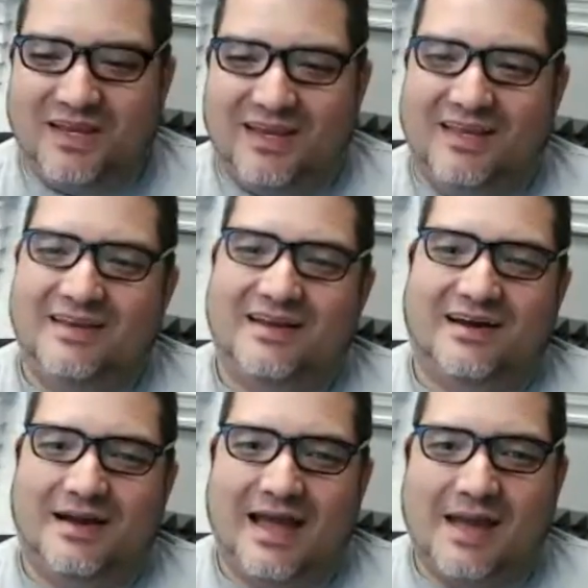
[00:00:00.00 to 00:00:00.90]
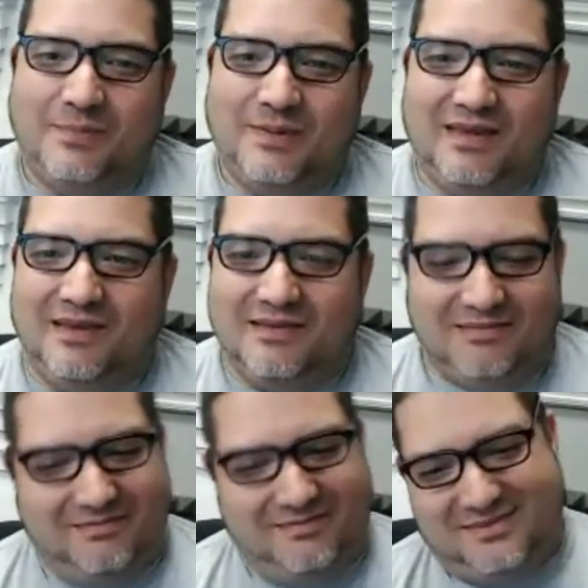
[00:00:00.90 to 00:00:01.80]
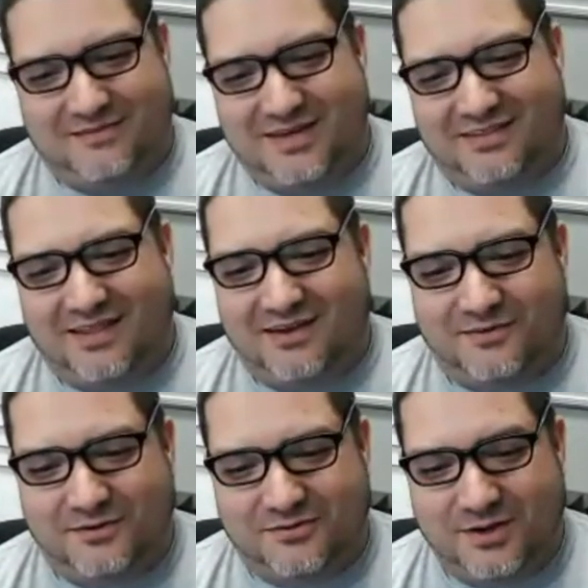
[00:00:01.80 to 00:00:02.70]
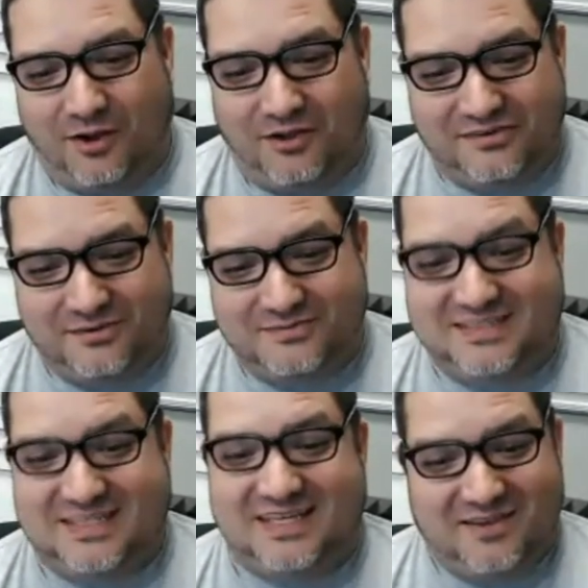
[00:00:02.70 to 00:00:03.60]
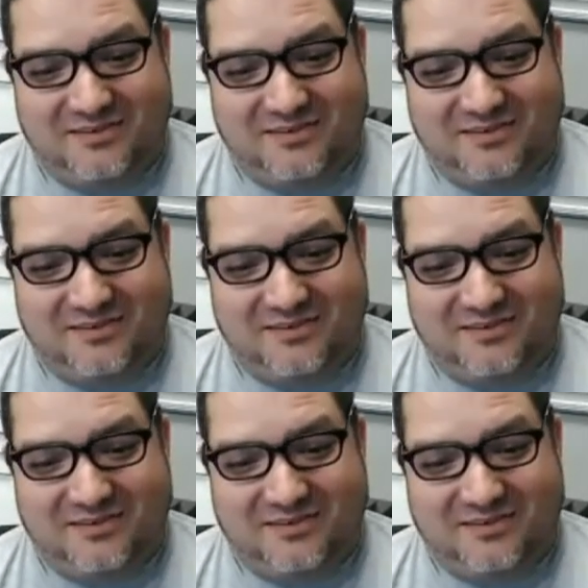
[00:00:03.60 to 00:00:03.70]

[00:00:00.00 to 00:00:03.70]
and happy 70th anniversary also of D-Day.